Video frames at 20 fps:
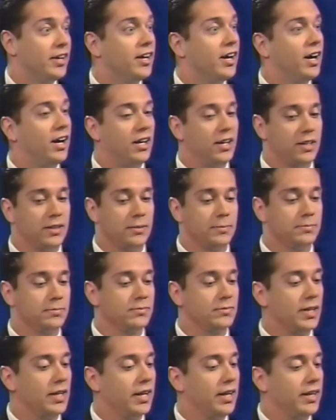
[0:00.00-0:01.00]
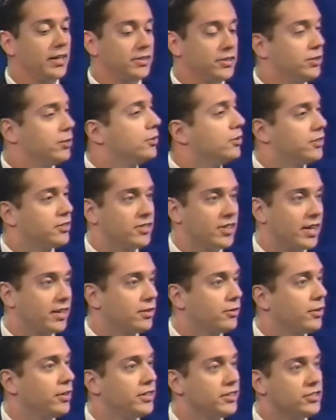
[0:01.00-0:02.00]
Mm-hmm. um, And you're
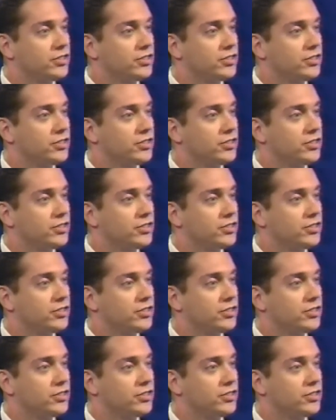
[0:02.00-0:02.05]
exactly right.